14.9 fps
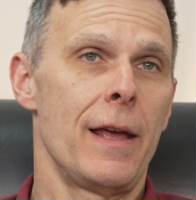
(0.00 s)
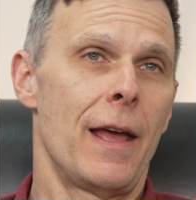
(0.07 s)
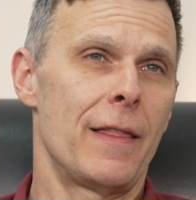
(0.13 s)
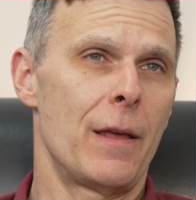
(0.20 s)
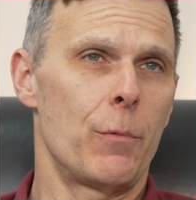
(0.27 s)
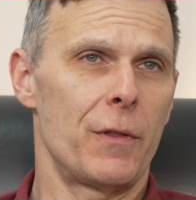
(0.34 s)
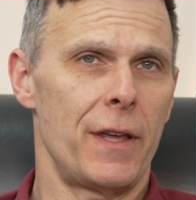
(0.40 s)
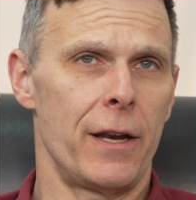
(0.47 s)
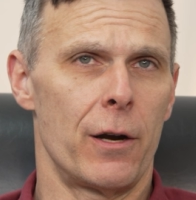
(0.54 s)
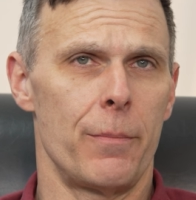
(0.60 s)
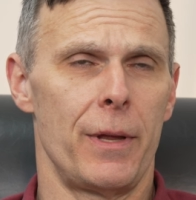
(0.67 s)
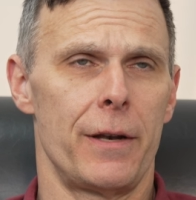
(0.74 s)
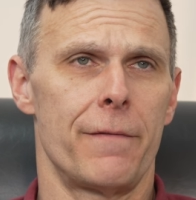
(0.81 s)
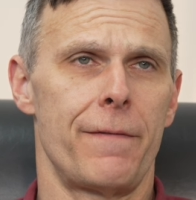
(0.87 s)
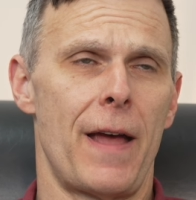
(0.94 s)
And then with
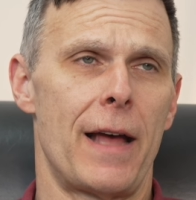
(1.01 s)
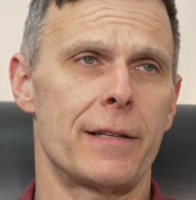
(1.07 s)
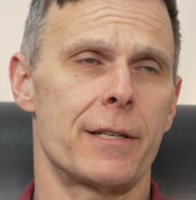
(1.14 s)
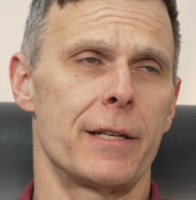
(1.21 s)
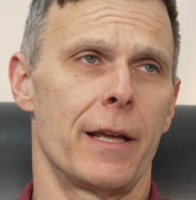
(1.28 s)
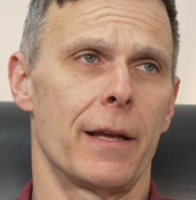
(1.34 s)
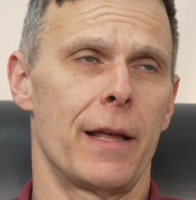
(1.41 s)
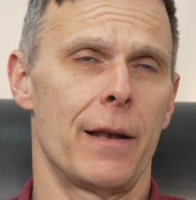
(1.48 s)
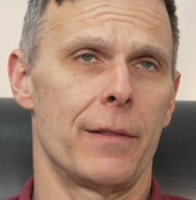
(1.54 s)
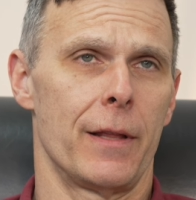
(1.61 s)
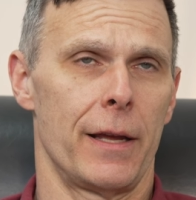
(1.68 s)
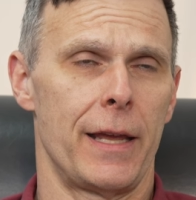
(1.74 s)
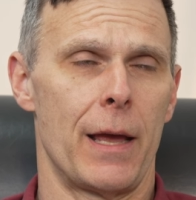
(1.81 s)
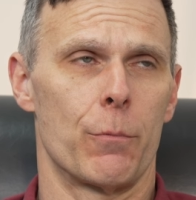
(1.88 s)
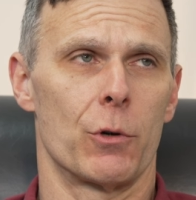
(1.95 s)
intermittent fasting, and
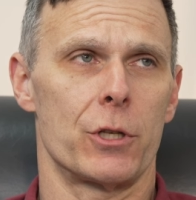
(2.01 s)
again,